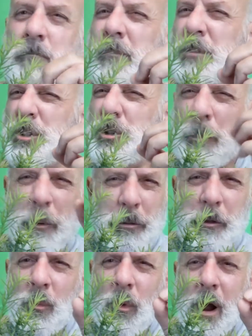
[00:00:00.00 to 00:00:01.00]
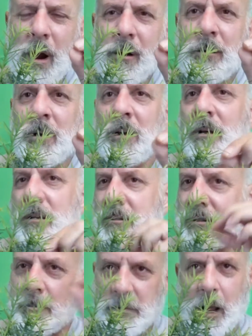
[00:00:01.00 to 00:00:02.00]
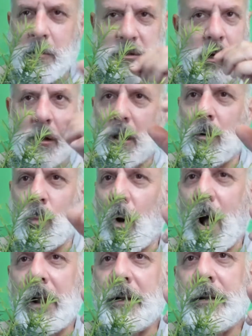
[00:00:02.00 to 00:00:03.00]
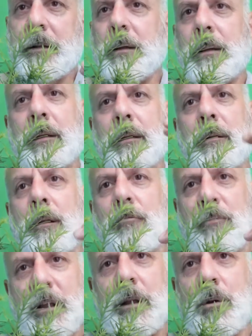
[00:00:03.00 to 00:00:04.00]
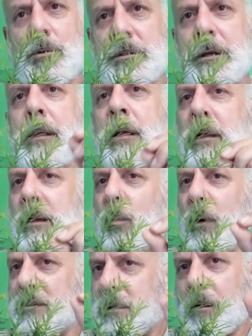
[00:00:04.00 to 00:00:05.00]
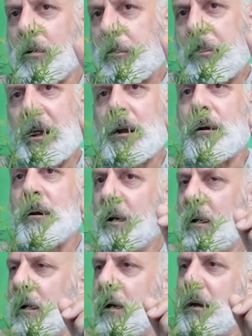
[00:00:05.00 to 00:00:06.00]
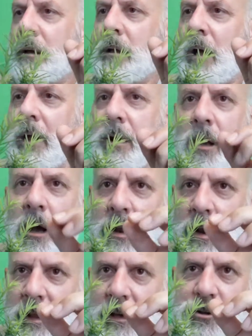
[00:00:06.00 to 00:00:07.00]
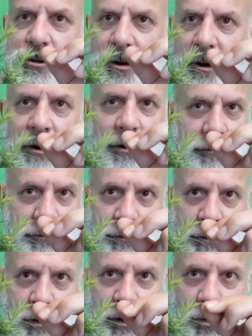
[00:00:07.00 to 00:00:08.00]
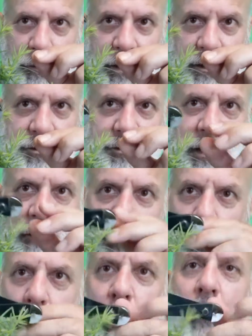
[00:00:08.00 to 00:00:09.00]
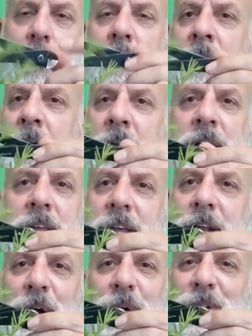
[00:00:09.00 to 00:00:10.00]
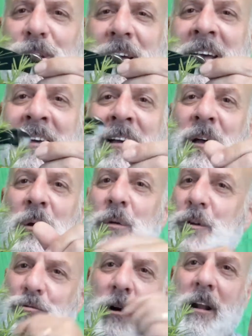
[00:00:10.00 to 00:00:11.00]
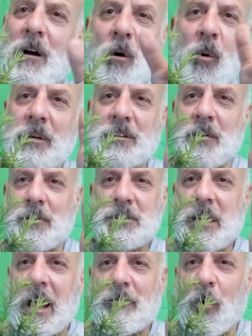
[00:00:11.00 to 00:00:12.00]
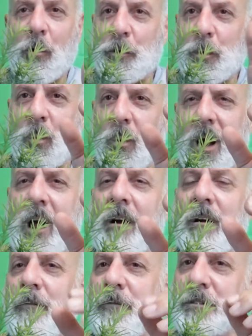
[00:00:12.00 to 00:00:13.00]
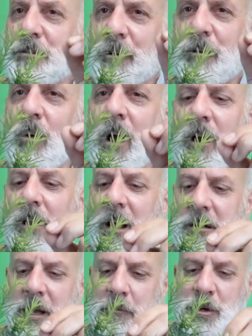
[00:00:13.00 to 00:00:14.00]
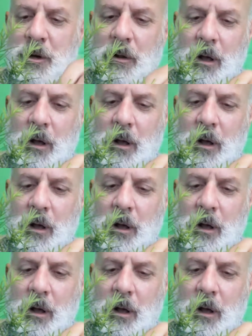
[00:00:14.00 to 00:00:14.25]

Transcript: super thin wire. Sometimes I'll unwind it and reuse it. When it's a little thicker, I cut at each turn with this because I've learned, when you try to always save all your wire, if it's thicker wire, a lot of times you